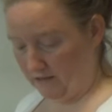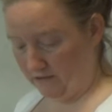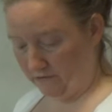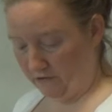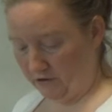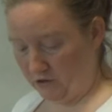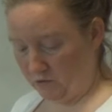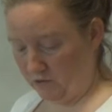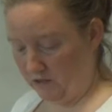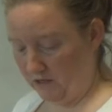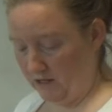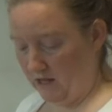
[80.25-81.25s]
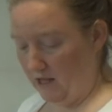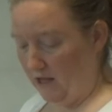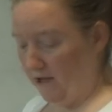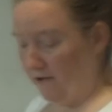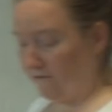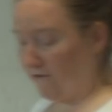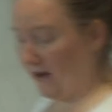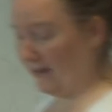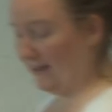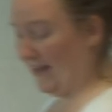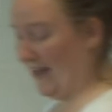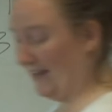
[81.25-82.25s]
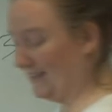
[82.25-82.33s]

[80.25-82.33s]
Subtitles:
that's the first one. Find the